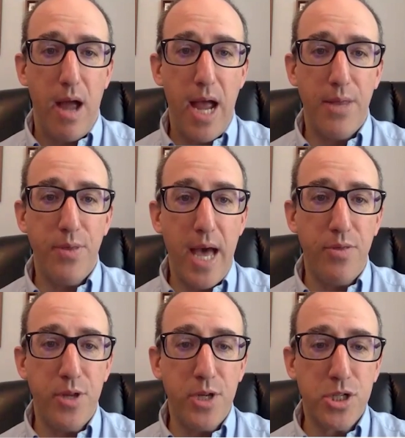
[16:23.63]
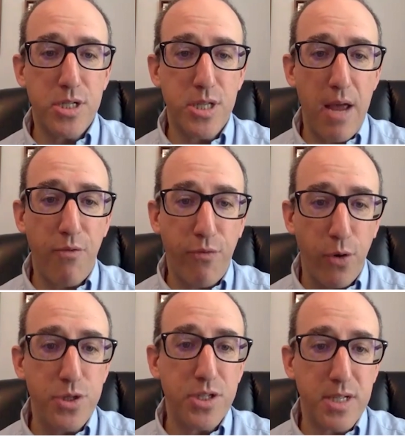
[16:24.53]
And this is a
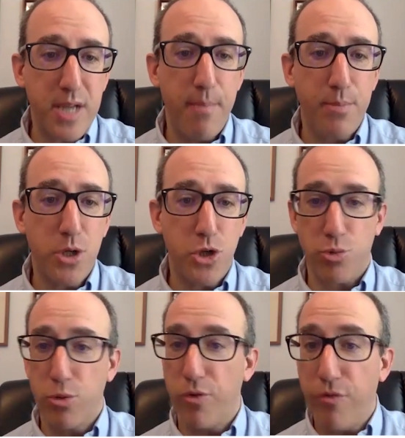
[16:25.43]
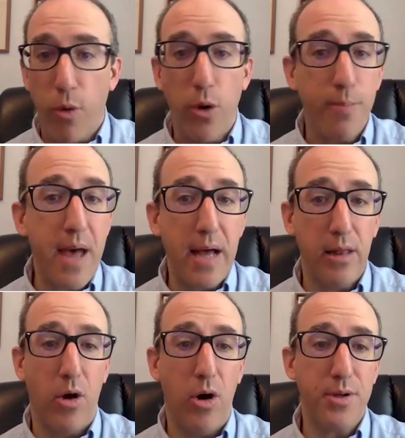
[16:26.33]
first attempt to just reform that
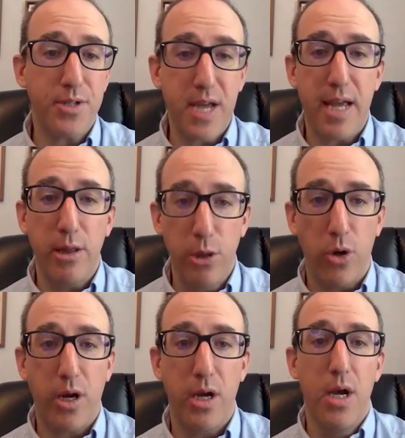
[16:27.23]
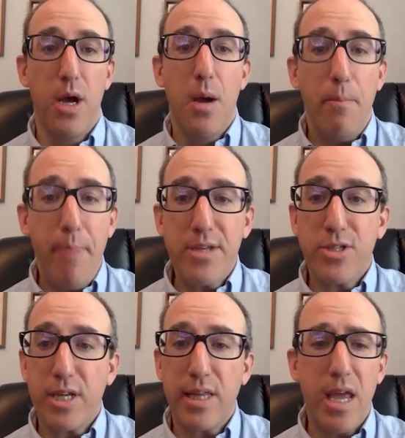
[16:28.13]
law, to say, look,
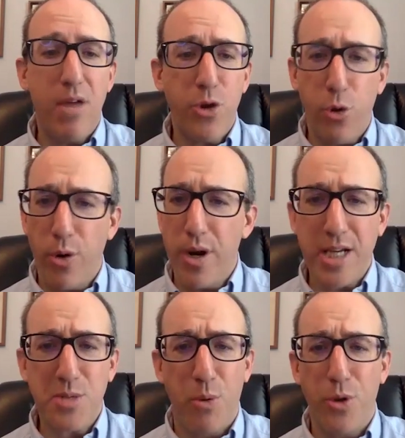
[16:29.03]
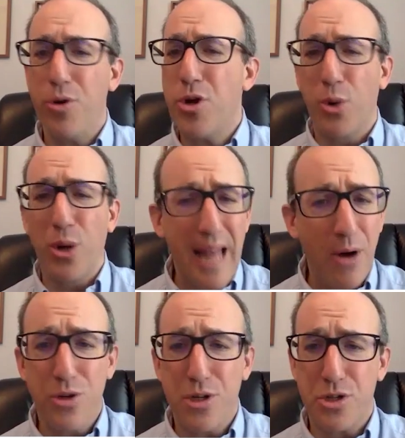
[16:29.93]
basically, if you're an exporter, you're
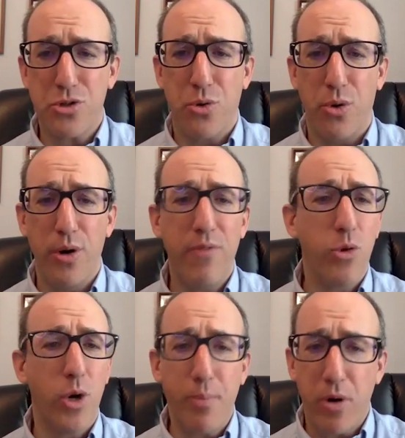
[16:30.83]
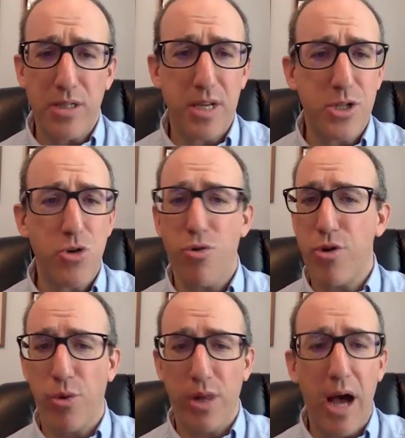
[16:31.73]
allowed to store. If you're a processor,
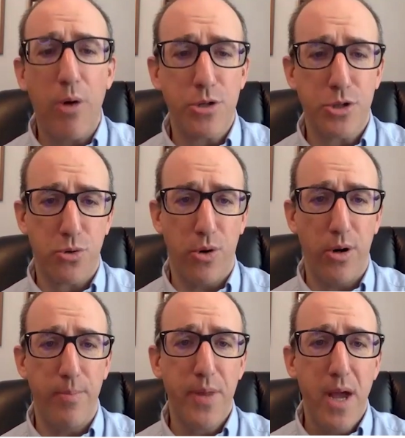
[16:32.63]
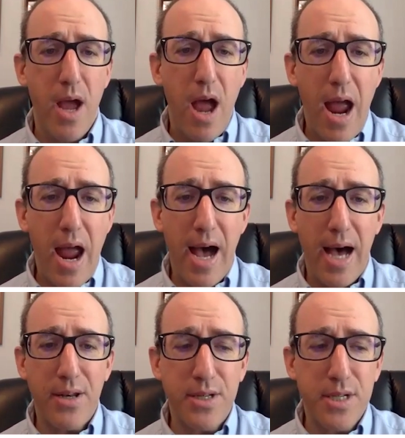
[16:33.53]
you're allowed to store.
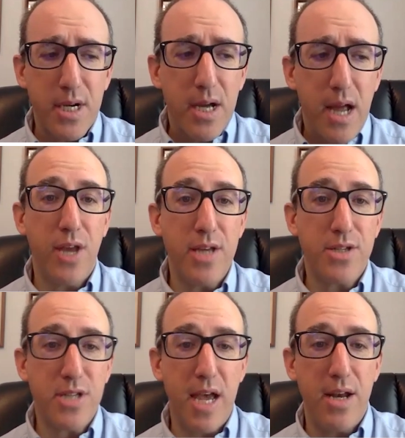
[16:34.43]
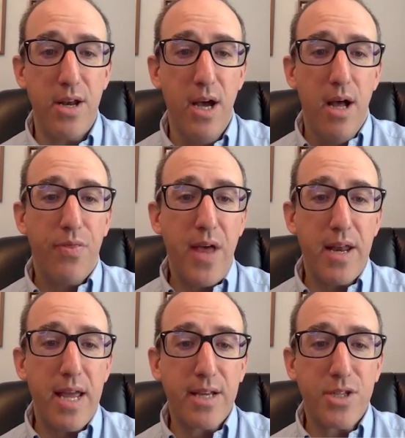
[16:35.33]
And they said
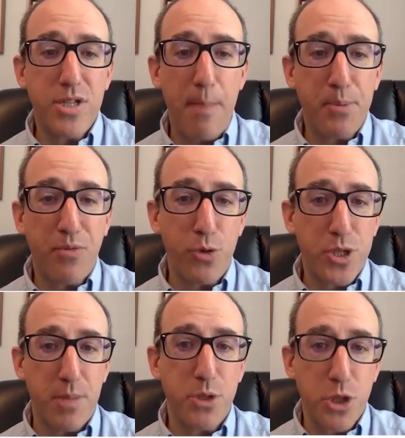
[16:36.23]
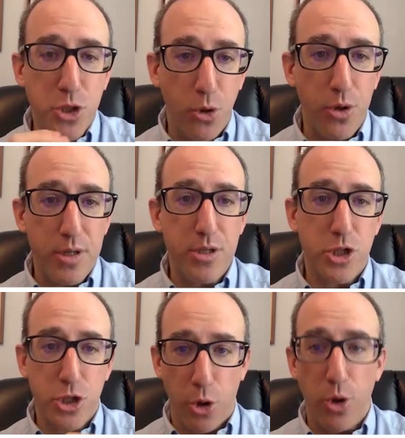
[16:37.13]
that except for some certain
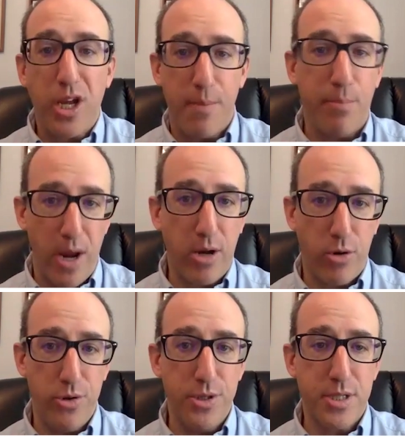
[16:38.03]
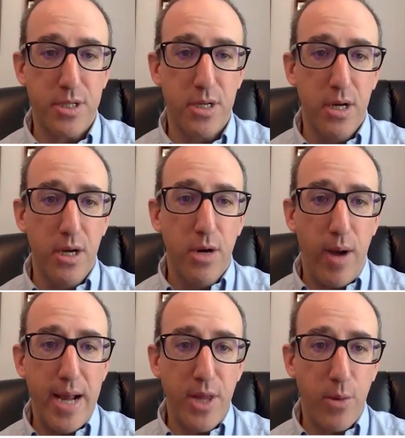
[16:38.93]
circuit breakers,
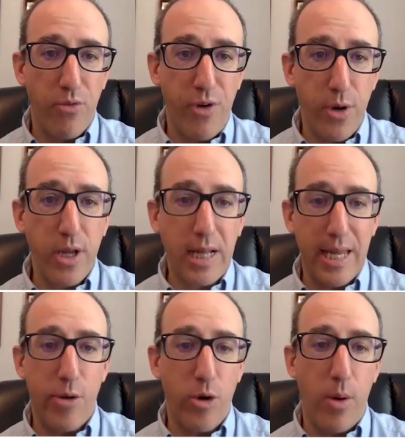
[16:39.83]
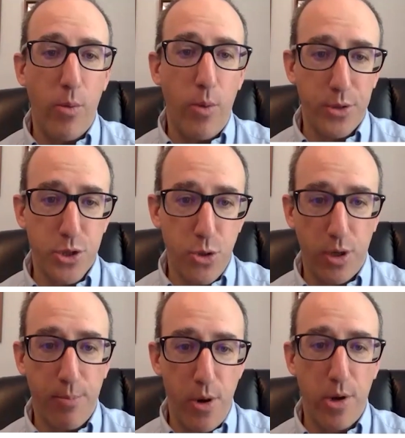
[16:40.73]
right, and they were very clear about what those
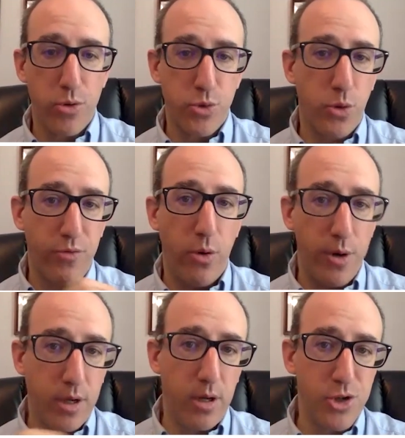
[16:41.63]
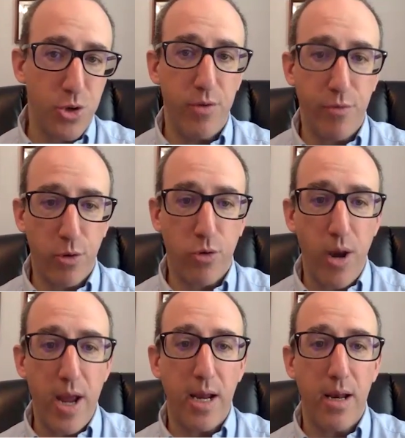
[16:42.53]
circuit breakers were for horticulture and for
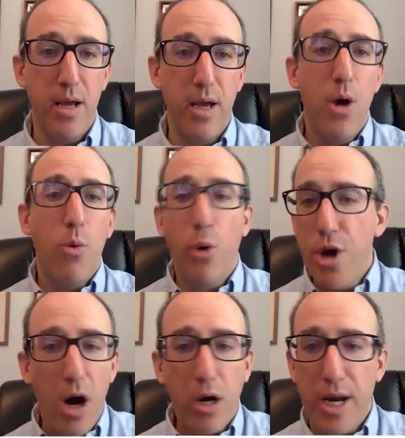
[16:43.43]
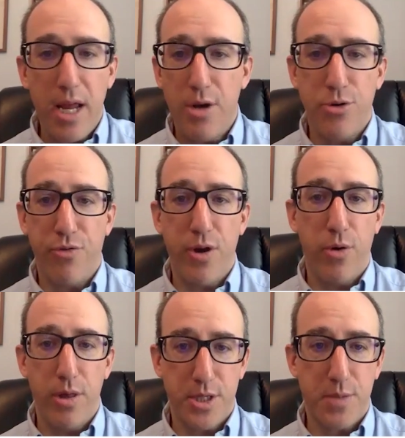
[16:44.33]
grain, we're not going to interfere
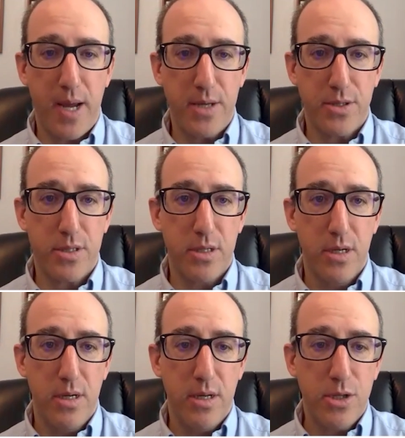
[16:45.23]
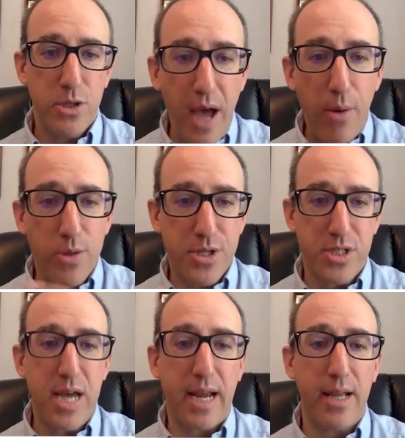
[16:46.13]
in the space. And so that was the
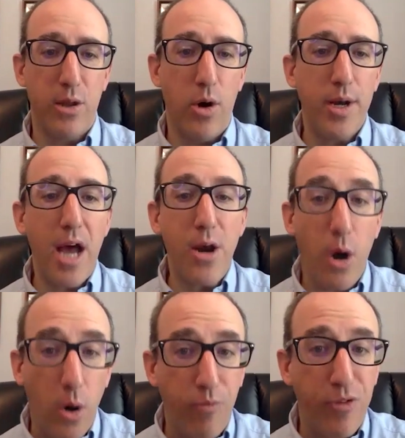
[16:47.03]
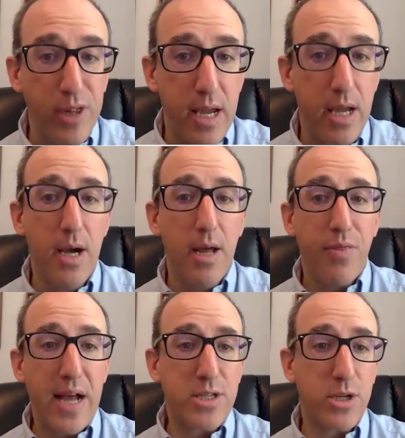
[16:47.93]
second law. And hopefully
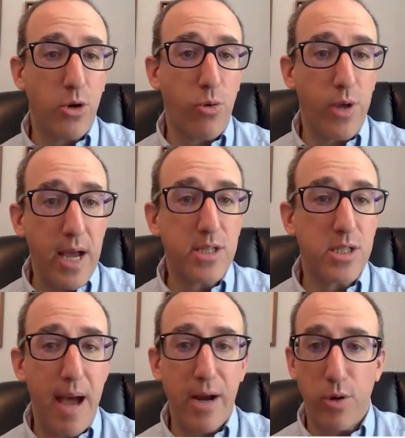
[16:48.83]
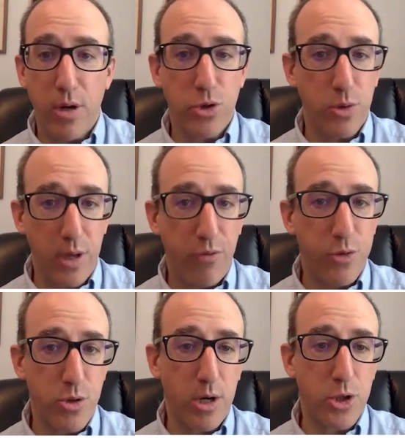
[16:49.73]
that's going to create some agricultural
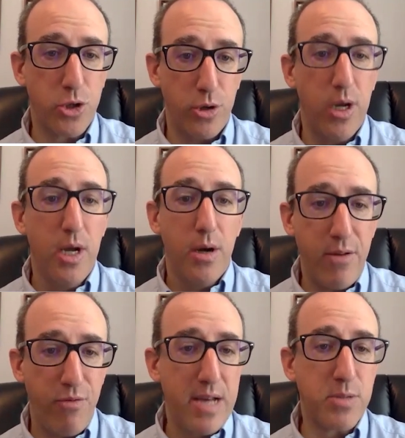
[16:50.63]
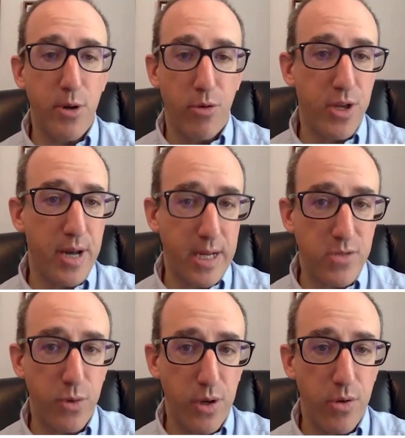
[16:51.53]
infrastructure investment over the next
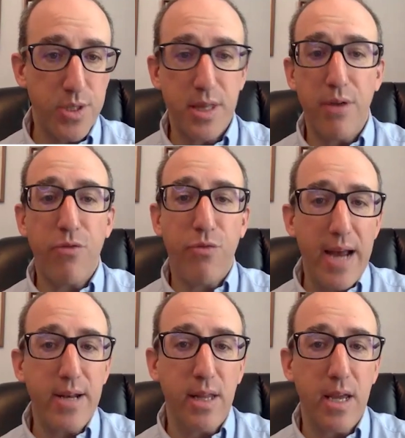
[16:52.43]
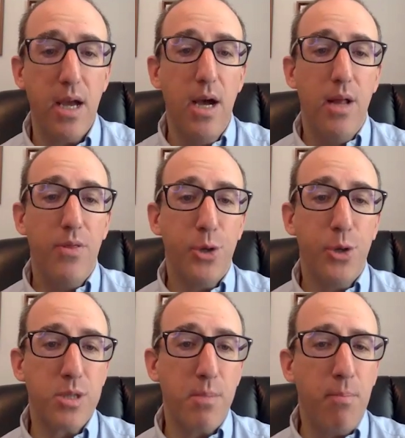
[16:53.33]
few years. And then finally, there
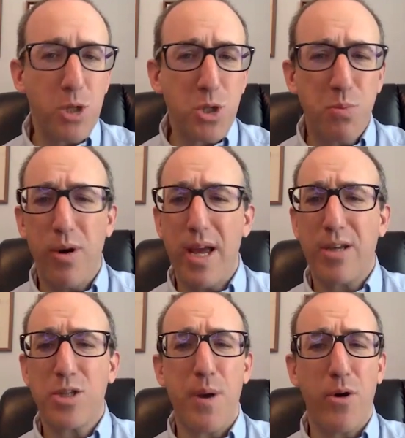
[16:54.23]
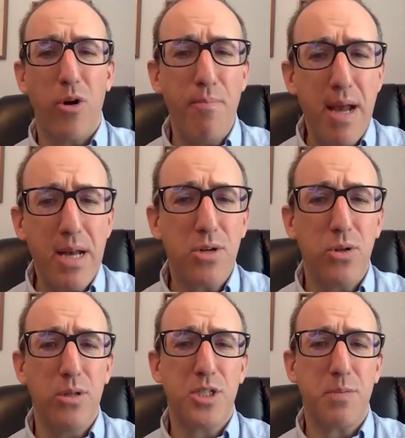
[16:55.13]
was a much more
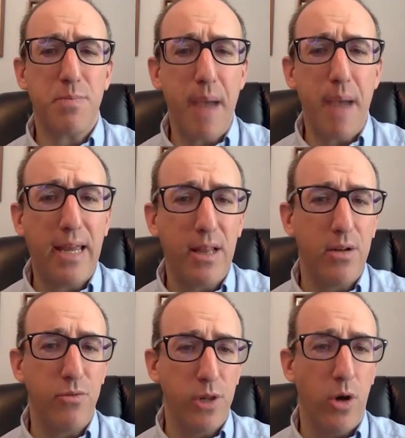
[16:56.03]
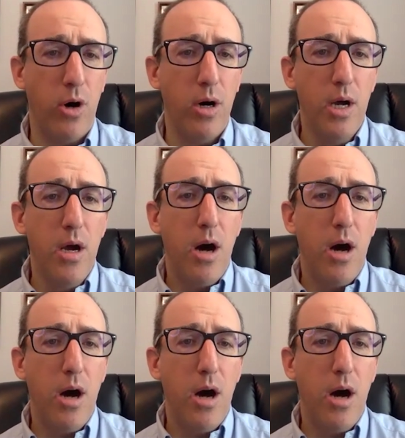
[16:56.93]
experimental, speculative law